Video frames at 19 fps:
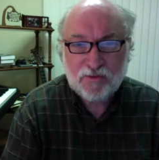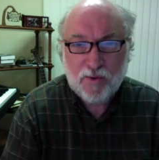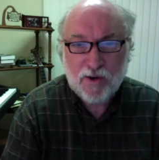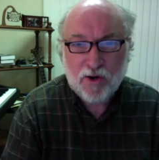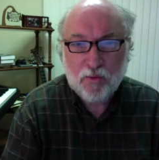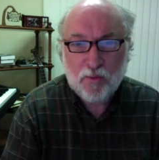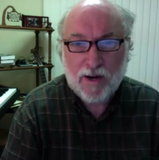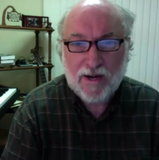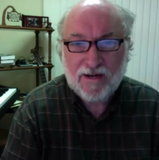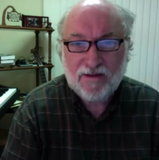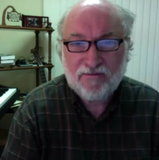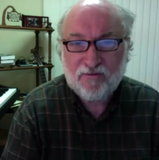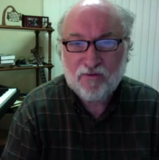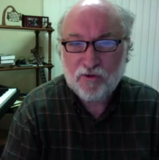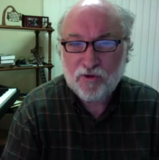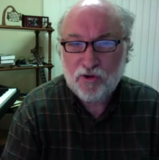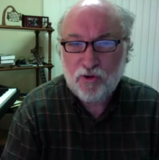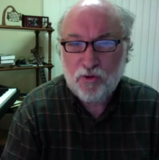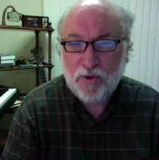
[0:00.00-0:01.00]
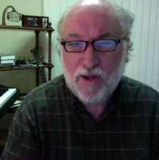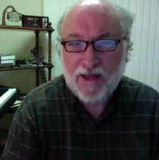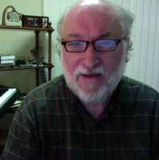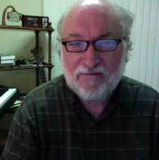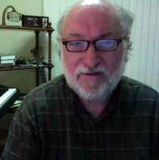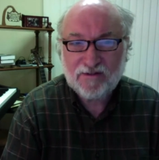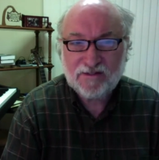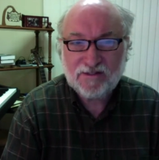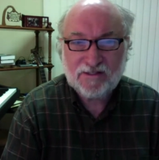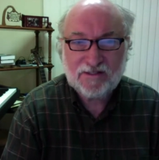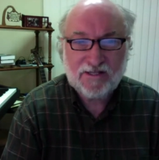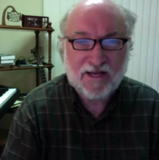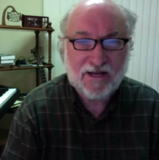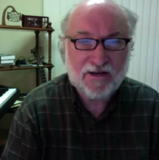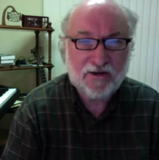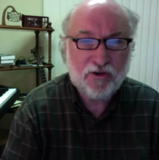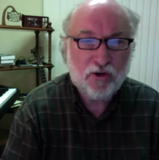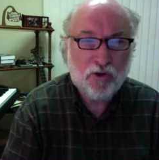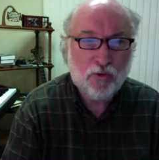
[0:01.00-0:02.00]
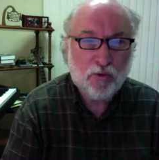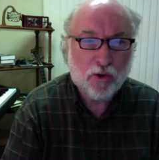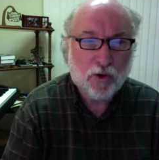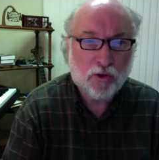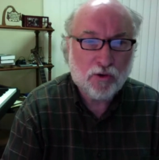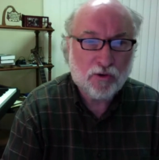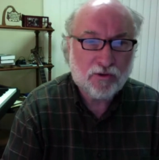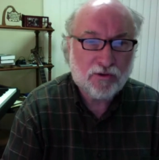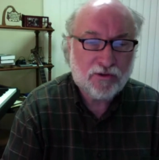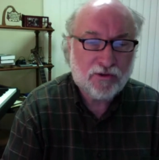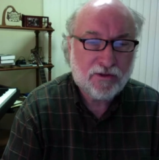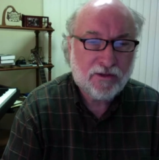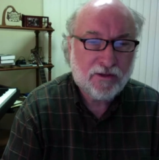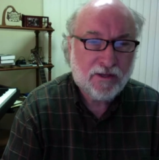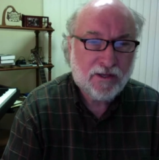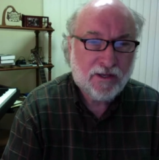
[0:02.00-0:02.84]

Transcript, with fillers: we are waiting for new heavens and a new earth